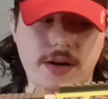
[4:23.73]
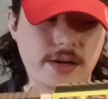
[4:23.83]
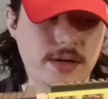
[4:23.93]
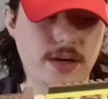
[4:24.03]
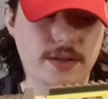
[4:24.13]

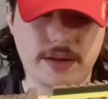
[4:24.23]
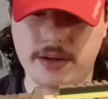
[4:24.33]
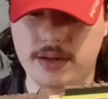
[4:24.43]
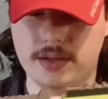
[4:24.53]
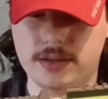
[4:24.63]
I think
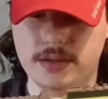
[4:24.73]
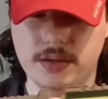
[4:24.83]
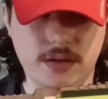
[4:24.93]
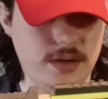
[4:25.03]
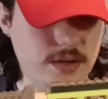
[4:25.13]
it's
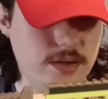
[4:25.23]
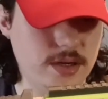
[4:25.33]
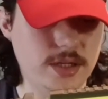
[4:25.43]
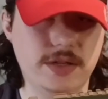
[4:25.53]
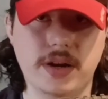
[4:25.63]
a
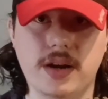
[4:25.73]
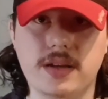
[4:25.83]
good trigger.